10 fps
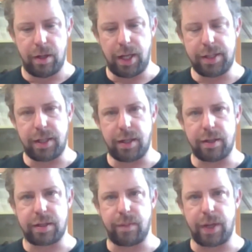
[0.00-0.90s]
easier
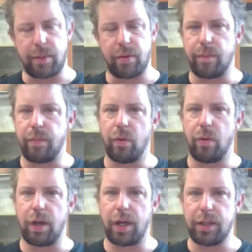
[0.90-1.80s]
to be able to
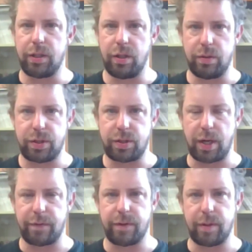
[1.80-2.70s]
pour and use
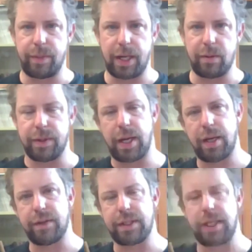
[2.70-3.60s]
straight from the bag without
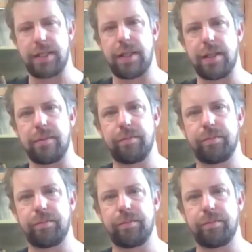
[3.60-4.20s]
having to heat it.